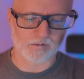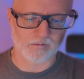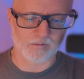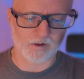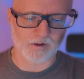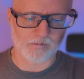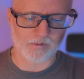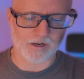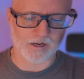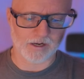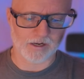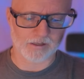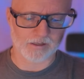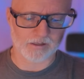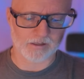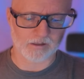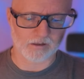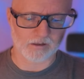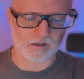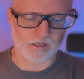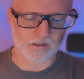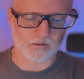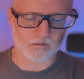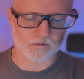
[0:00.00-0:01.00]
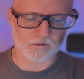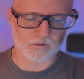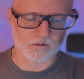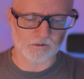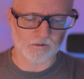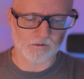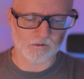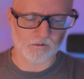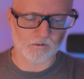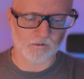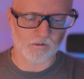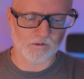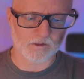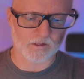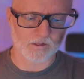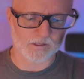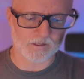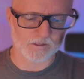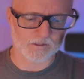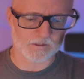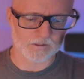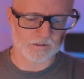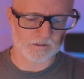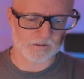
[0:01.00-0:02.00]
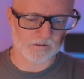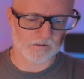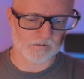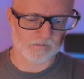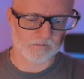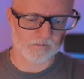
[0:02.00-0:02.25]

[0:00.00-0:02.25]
my back, I will do this,